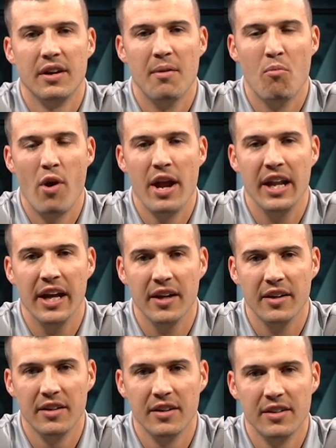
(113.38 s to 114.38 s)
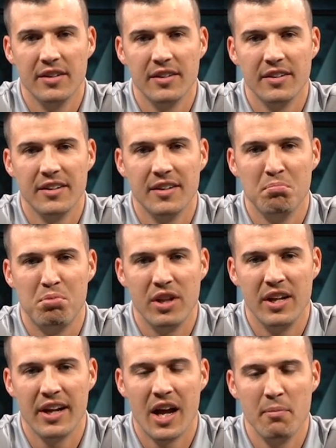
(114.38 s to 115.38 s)
I'm waiting. Put
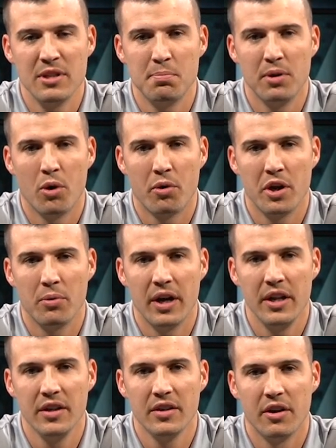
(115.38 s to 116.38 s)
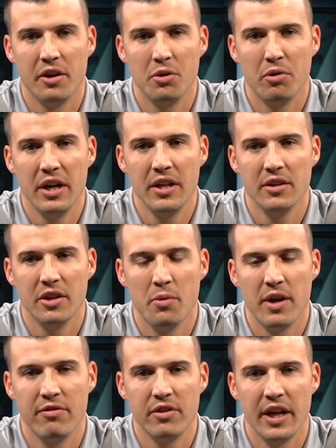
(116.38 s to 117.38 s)
it in comments below. Are you ready? Are you ready? Are you
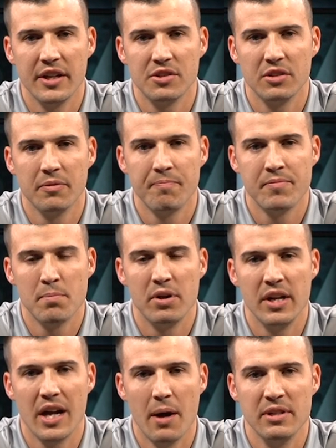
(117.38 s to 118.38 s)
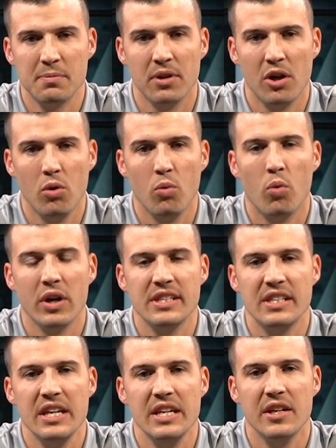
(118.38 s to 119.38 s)
ready for the answer? Put in comments below, what
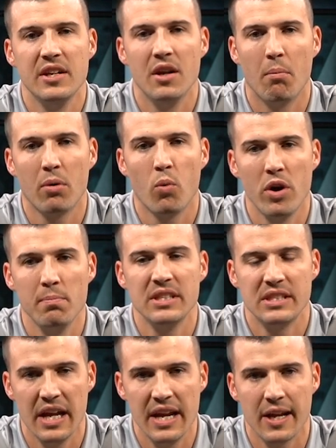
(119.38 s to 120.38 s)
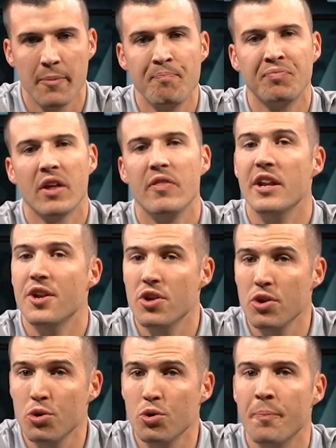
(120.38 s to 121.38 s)
is the number one mistake that
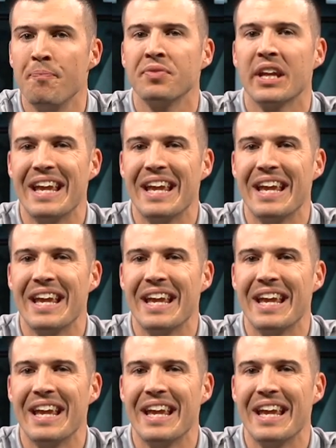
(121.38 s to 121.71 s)
new